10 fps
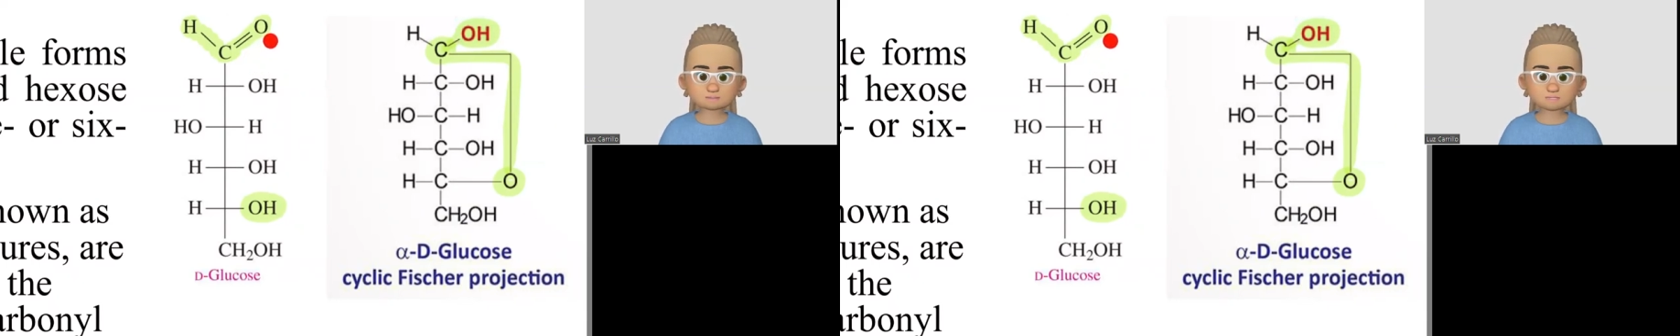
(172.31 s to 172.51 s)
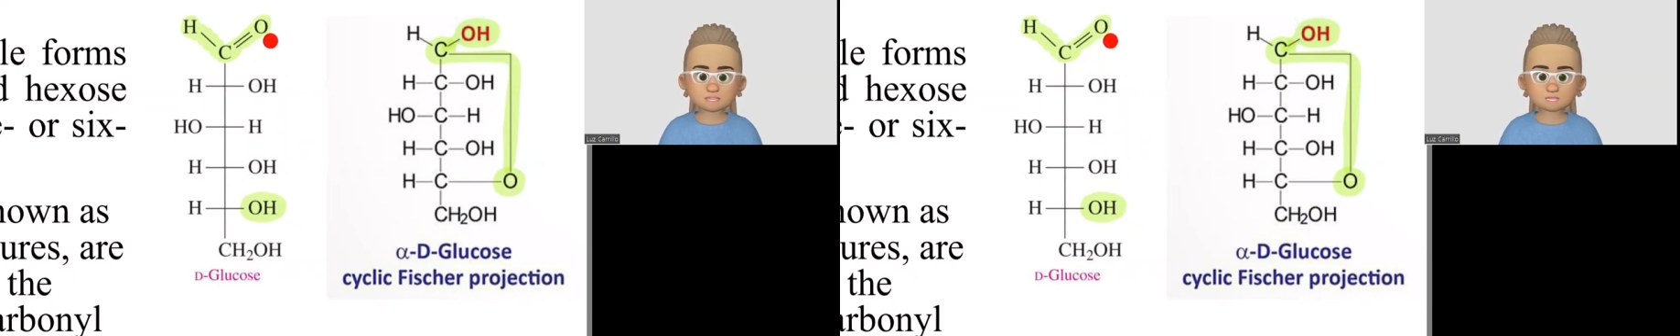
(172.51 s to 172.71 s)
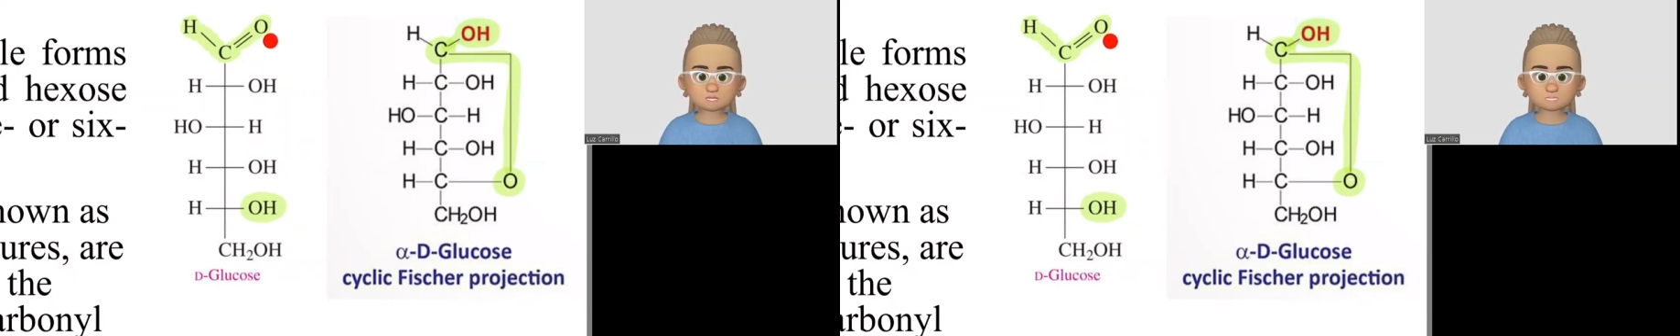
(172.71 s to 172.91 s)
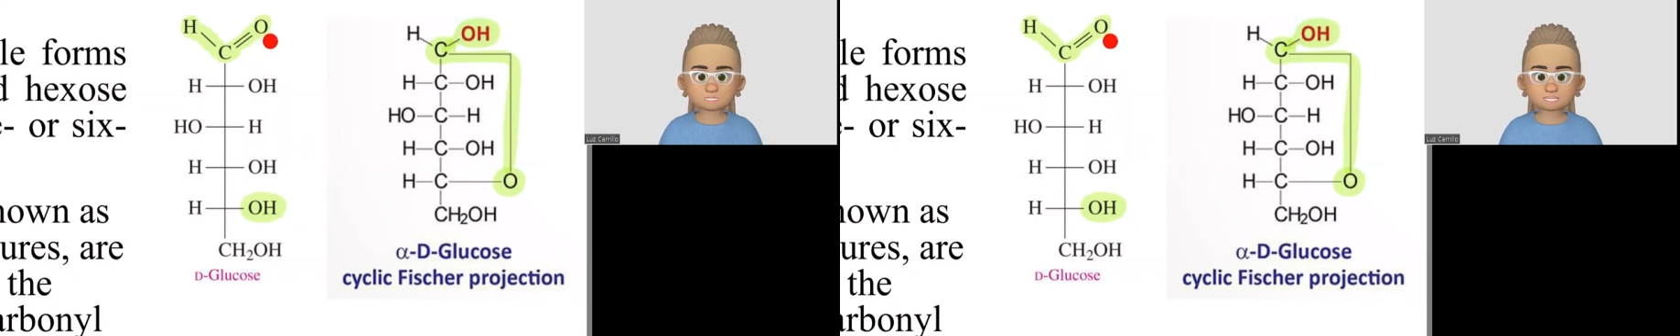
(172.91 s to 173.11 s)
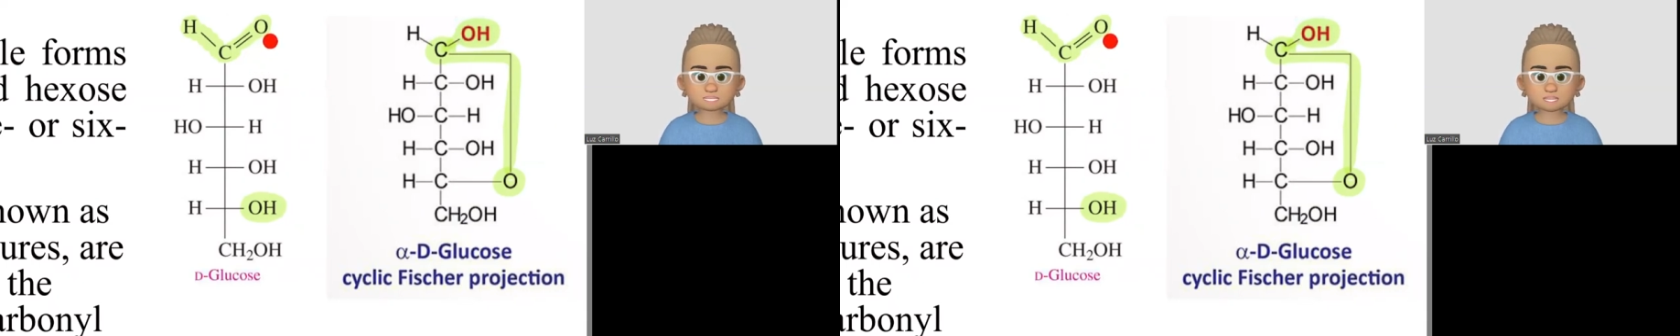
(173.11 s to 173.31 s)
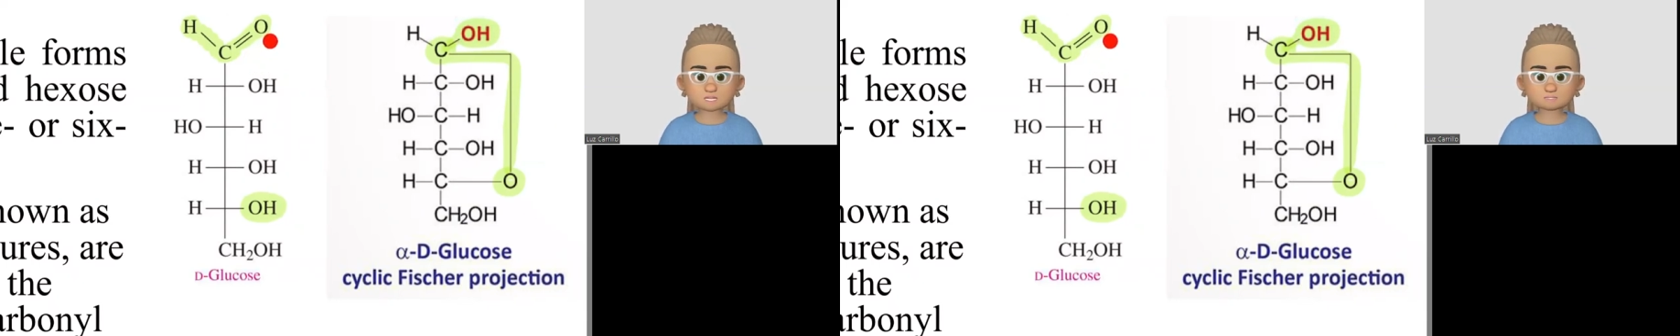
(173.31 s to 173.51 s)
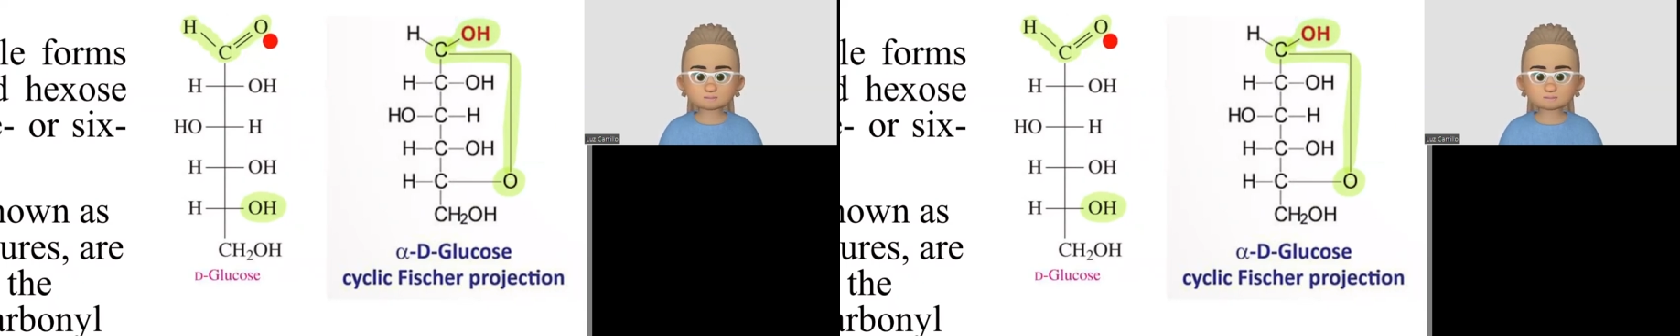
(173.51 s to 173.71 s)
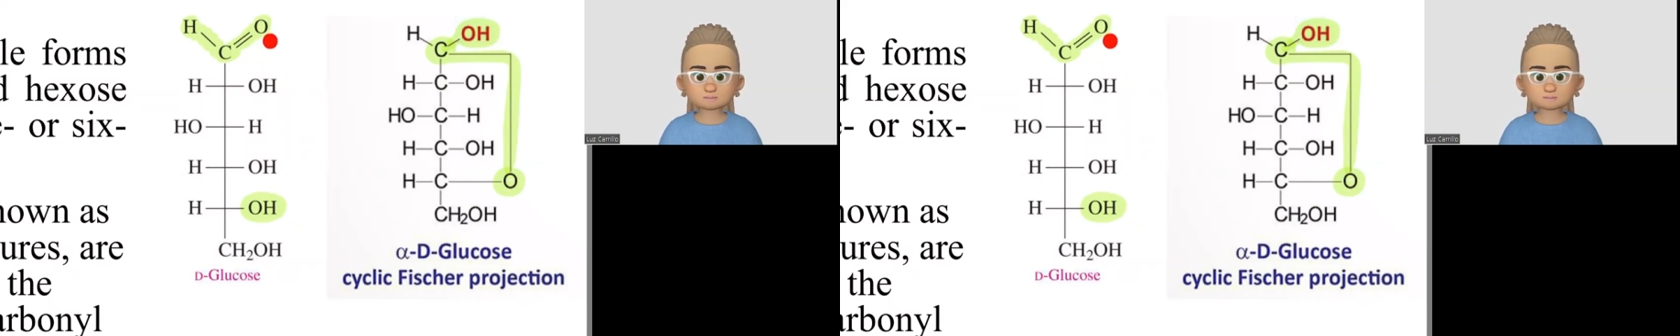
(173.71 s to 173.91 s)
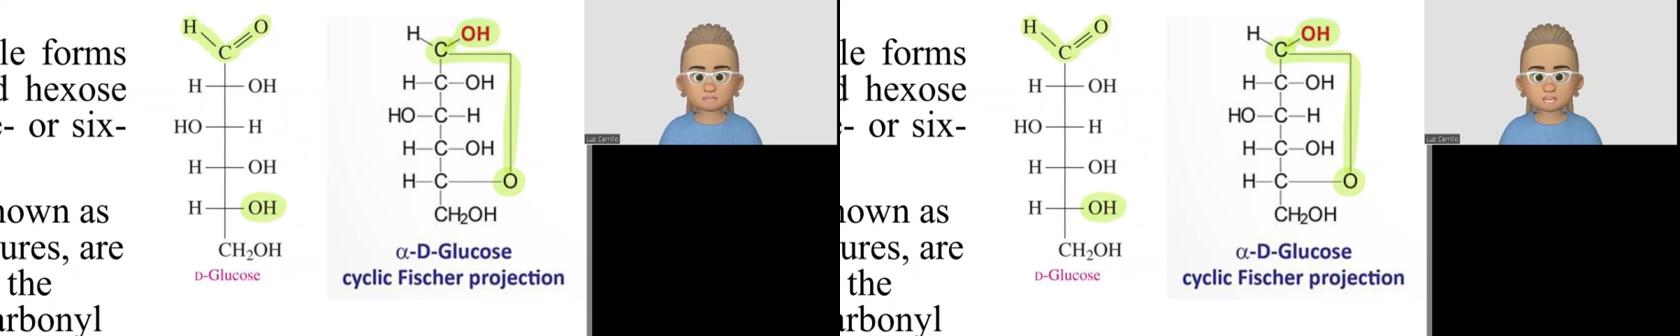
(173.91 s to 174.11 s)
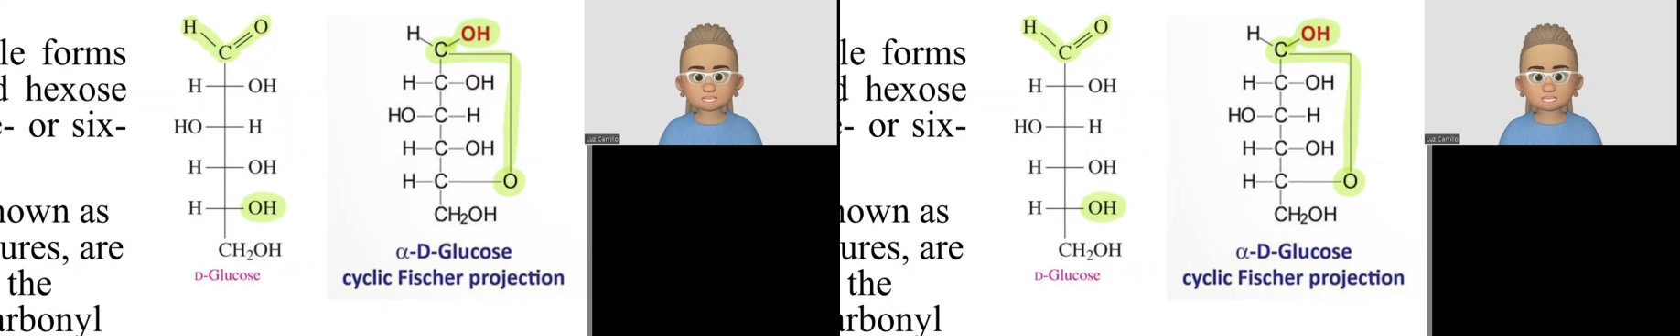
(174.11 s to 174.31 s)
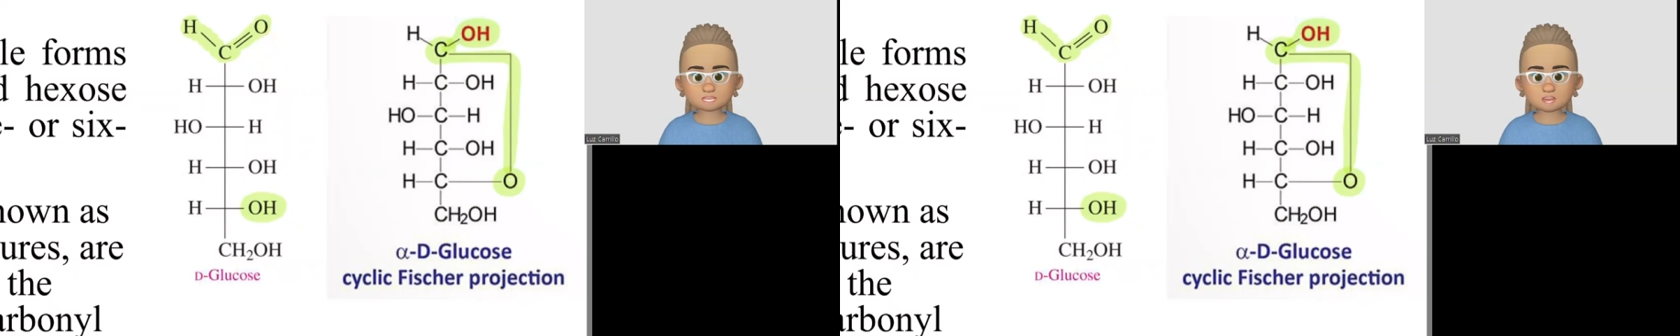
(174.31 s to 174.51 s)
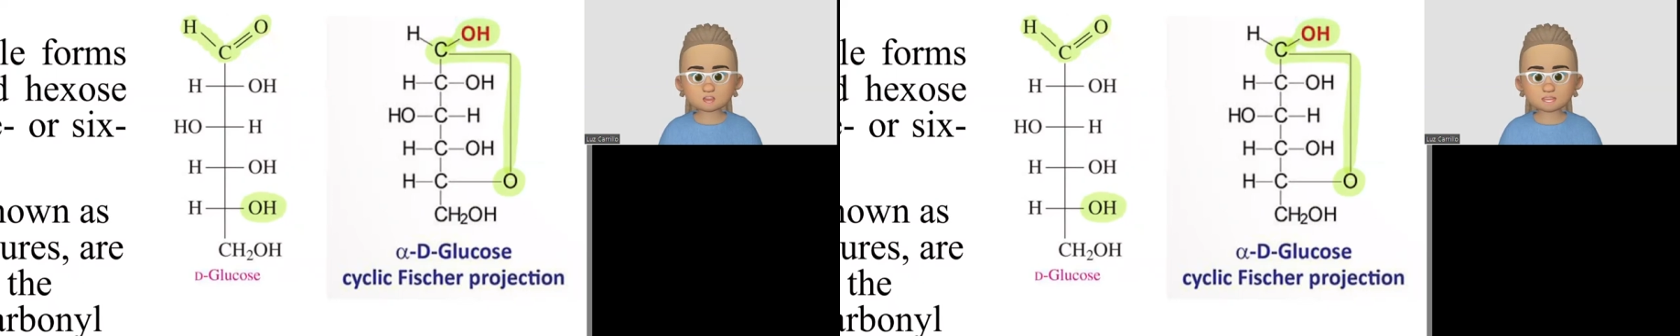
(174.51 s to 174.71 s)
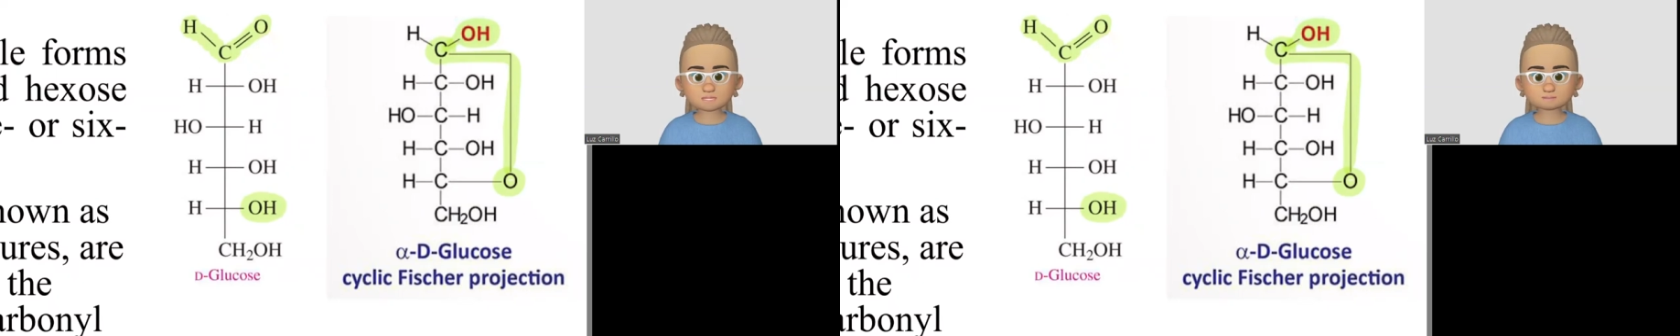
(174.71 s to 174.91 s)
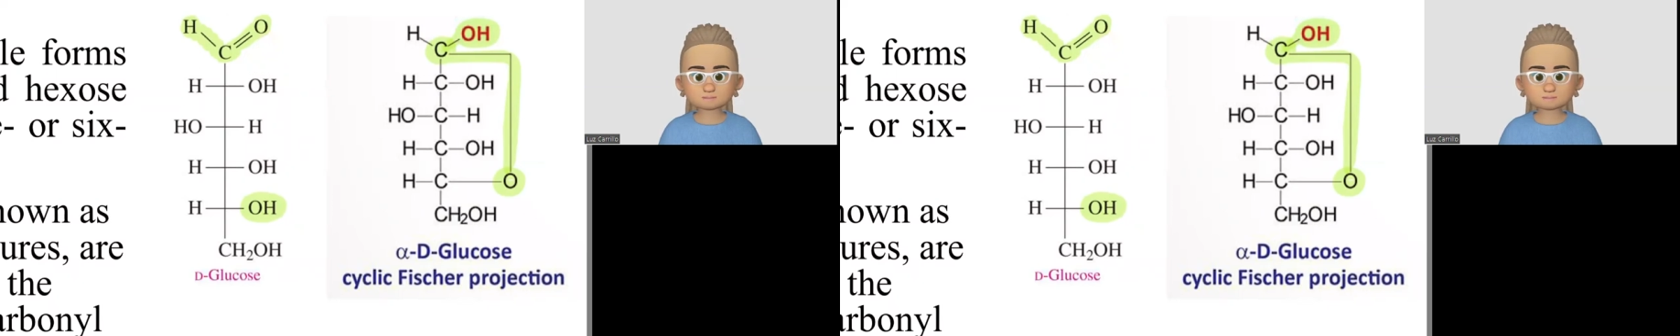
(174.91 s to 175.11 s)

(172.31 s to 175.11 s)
we can envision that ideally